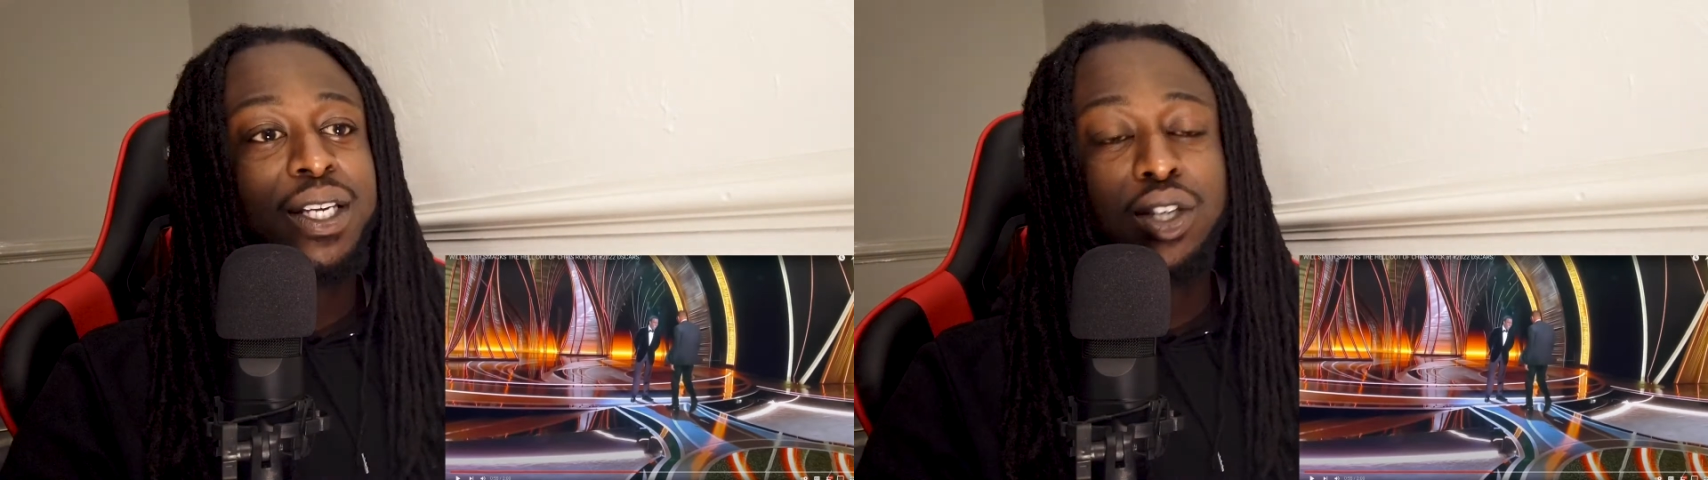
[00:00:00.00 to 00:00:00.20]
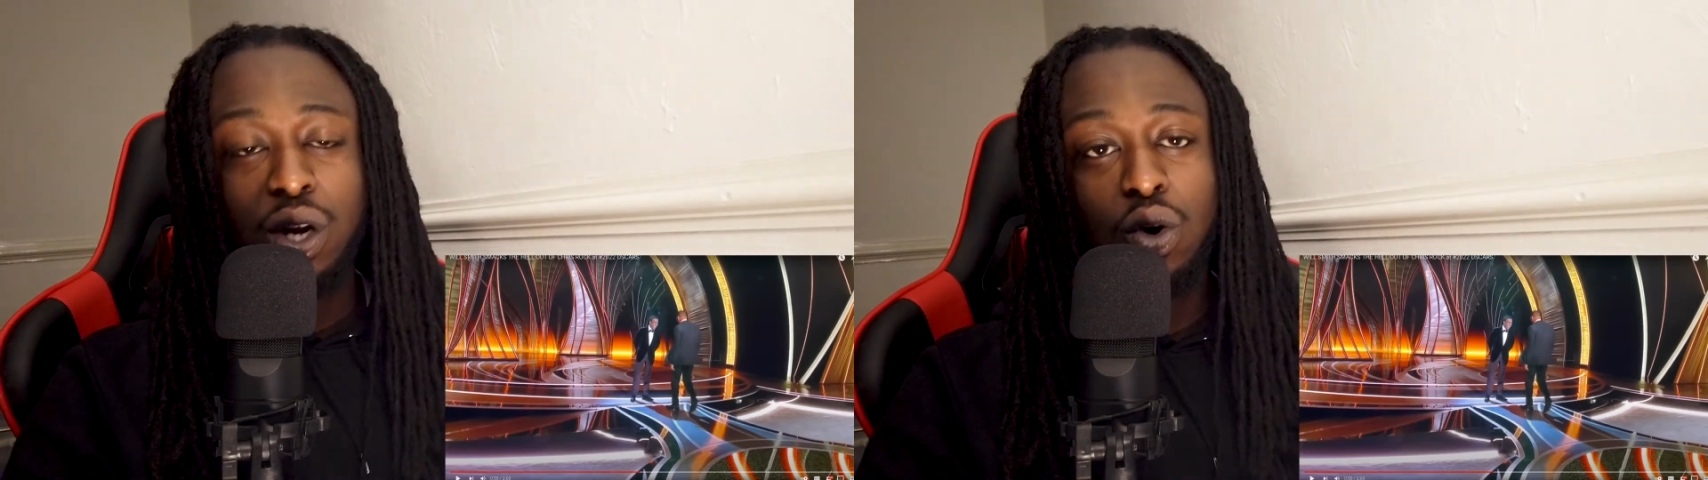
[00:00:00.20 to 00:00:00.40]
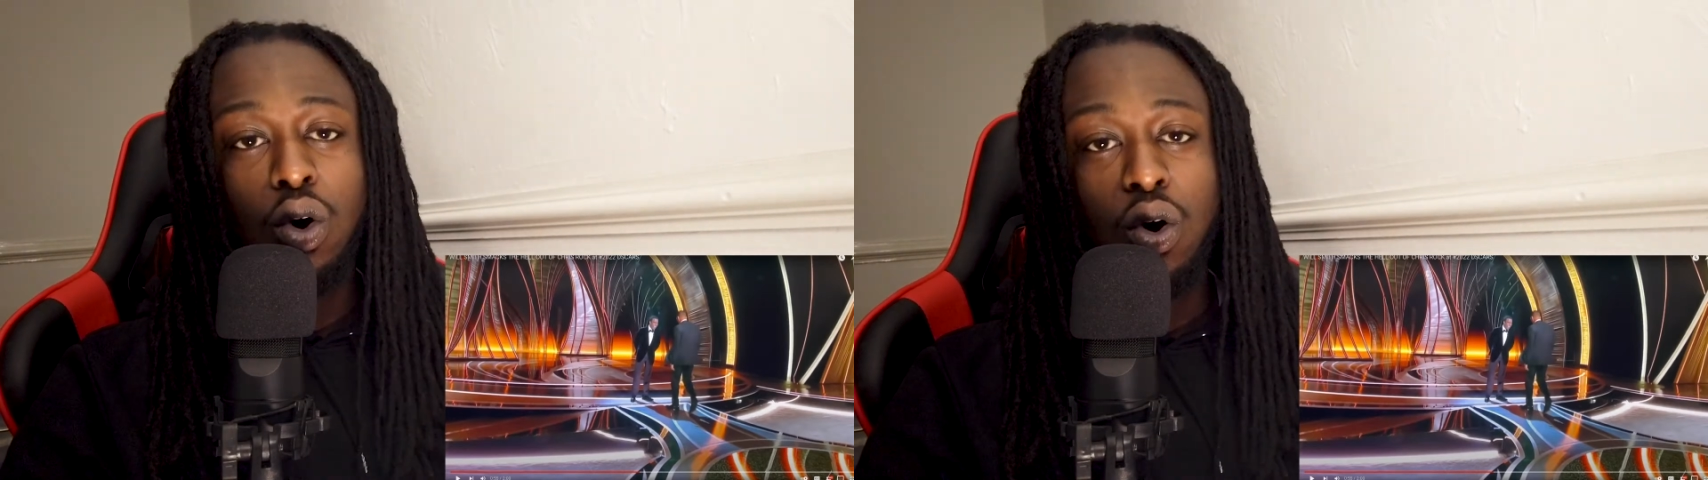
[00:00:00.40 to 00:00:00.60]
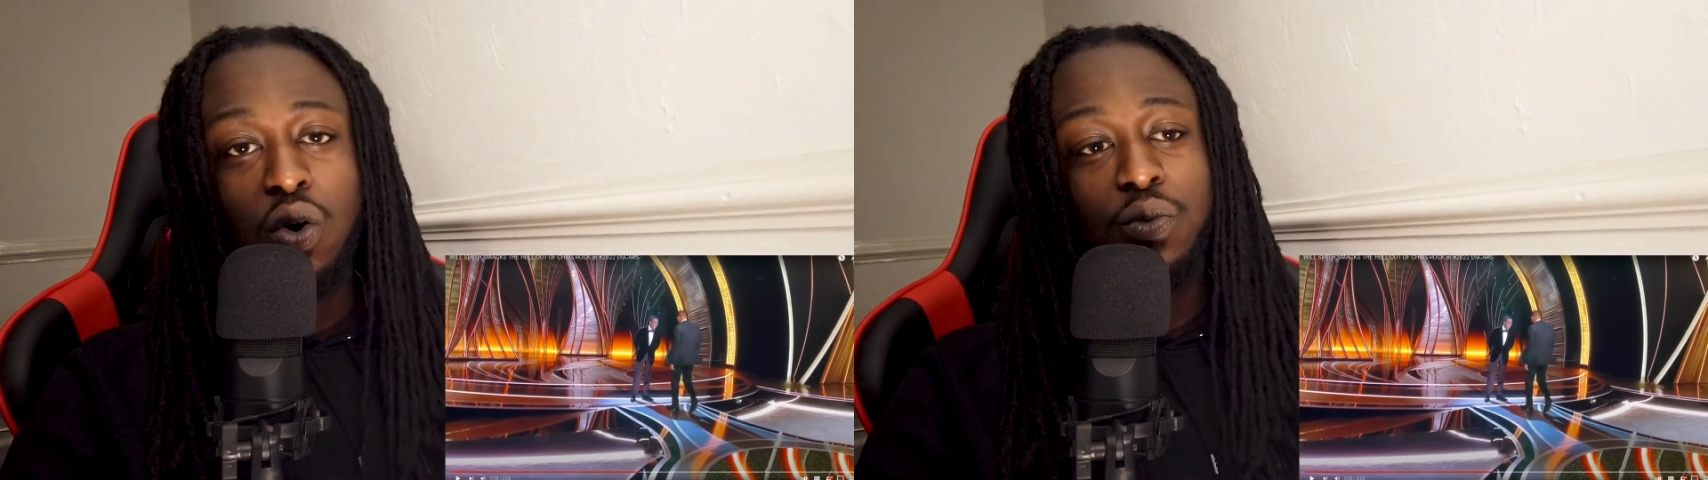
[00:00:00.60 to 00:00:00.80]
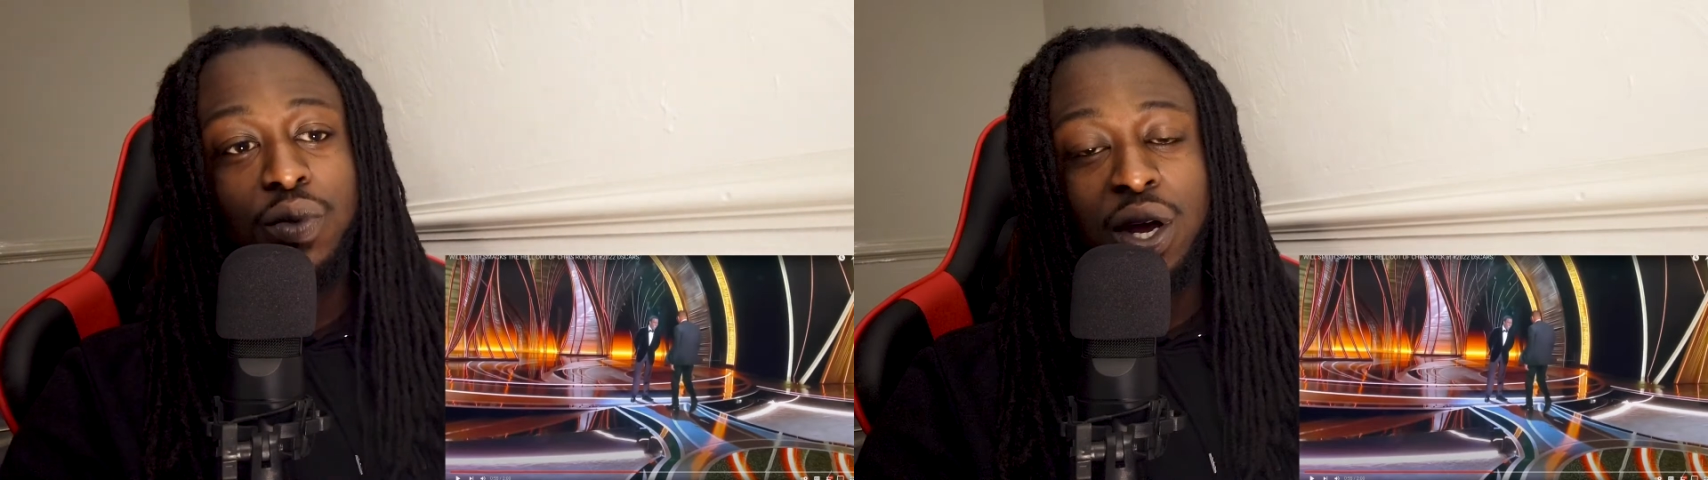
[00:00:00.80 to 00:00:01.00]
He's going to go
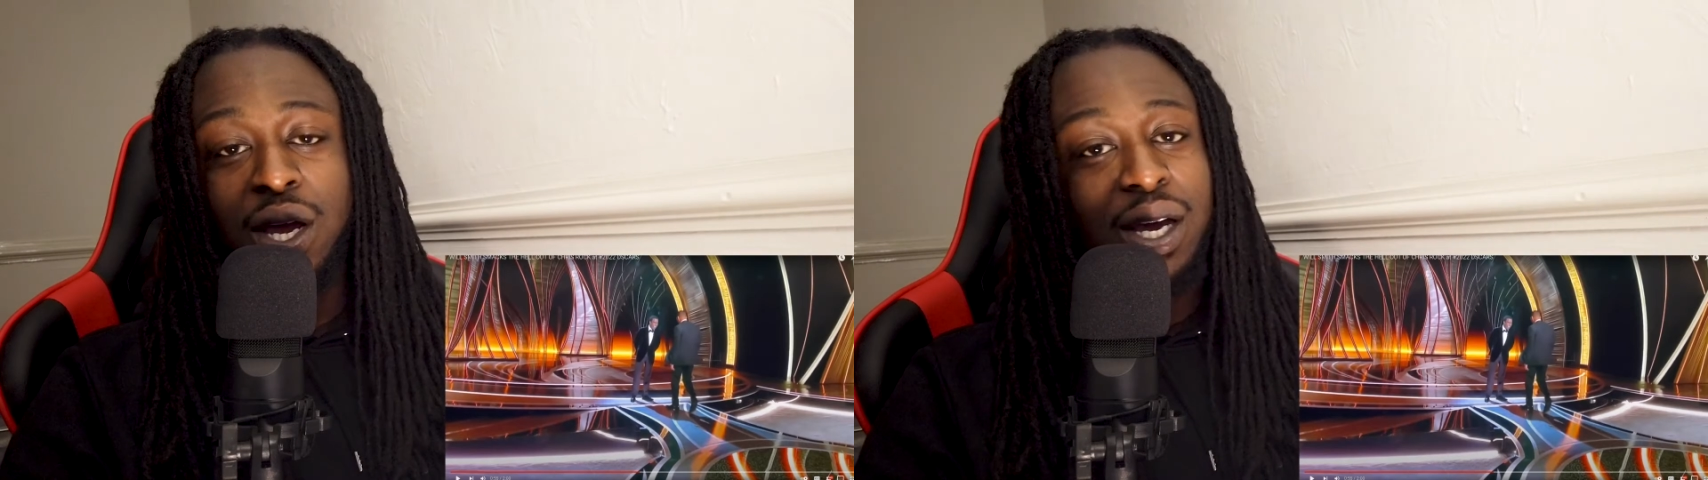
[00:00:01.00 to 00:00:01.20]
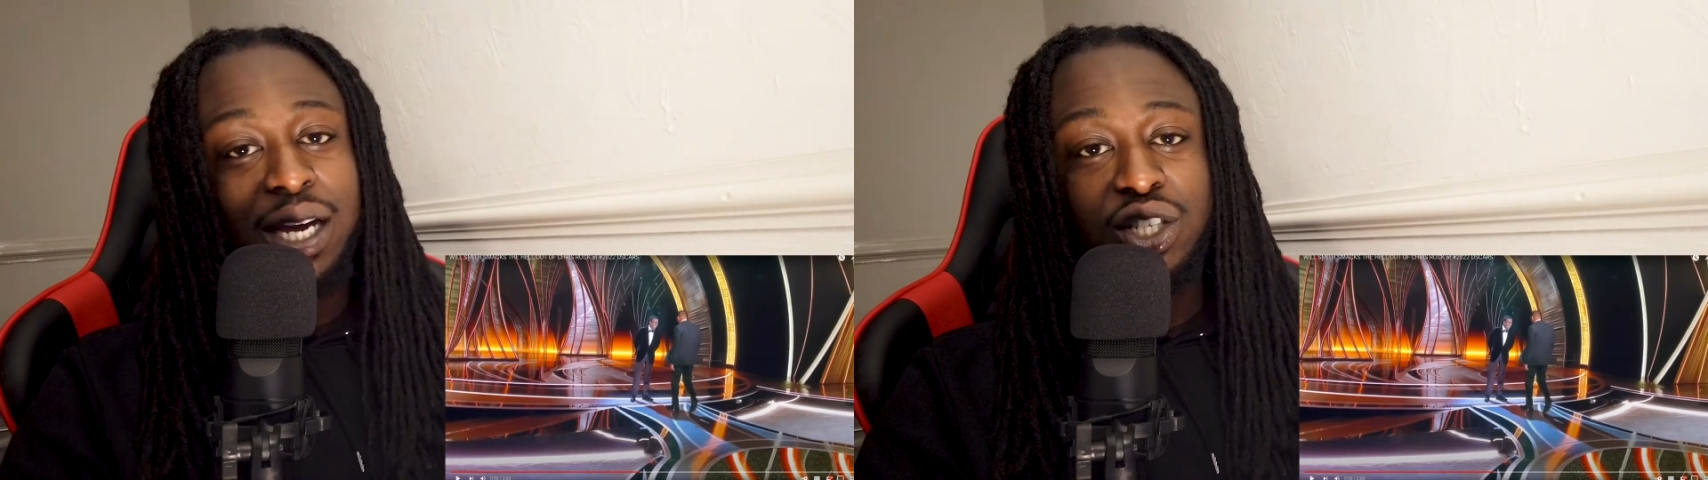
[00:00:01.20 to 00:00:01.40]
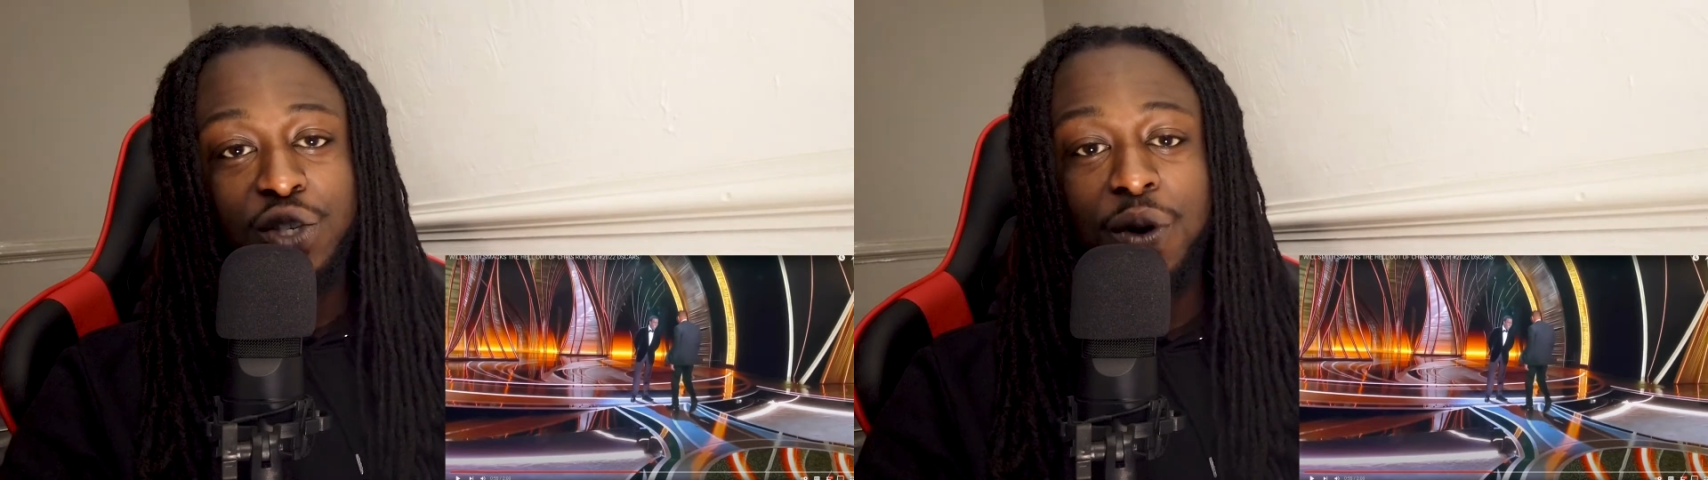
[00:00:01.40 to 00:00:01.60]
home, and